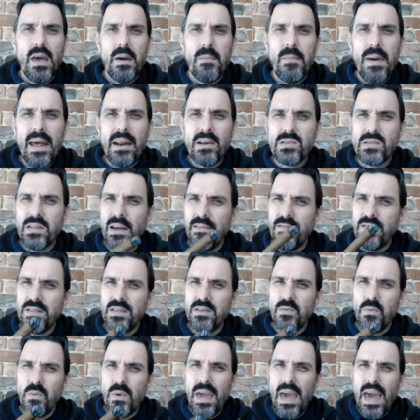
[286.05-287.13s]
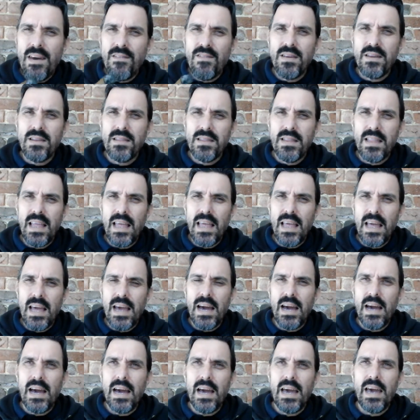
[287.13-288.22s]
Habanos lovers. We have it
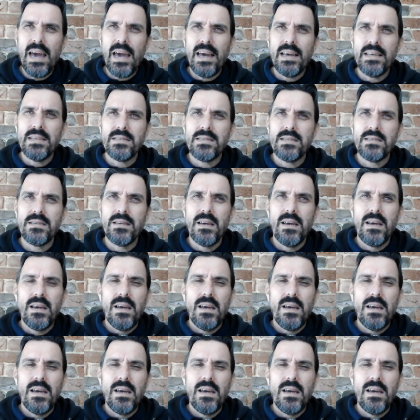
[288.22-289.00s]
as